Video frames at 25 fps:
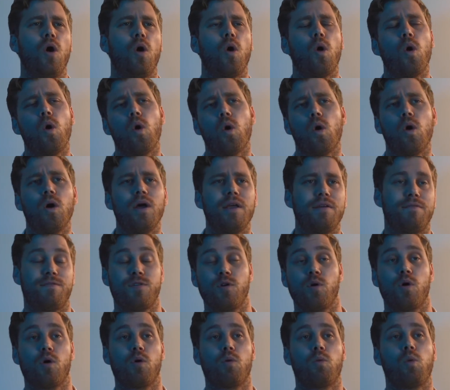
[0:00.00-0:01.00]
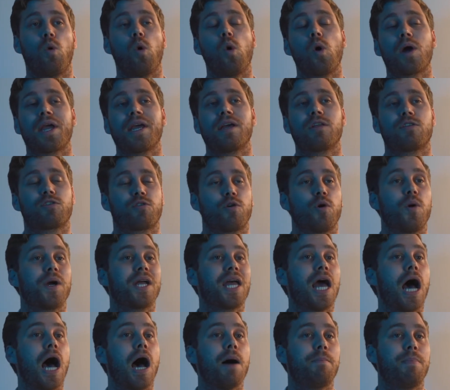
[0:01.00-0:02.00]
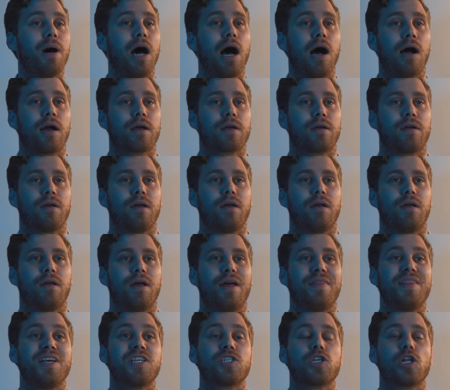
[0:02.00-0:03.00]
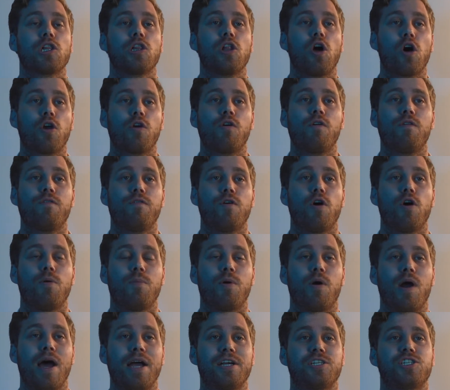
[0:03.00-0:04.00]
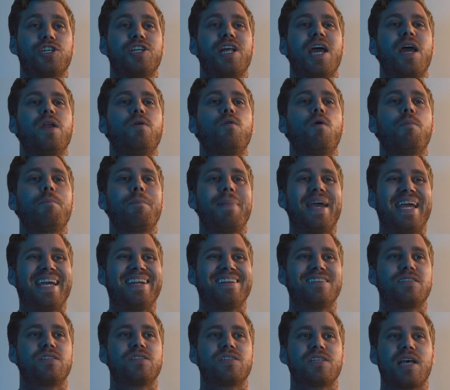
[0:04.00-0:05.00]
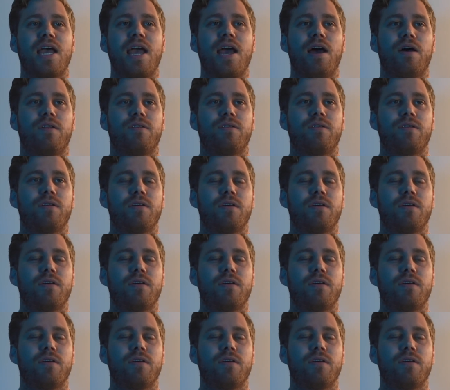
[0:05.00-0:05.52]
or if you're walking through a car park and there's a lot of reverberation and repeated sound.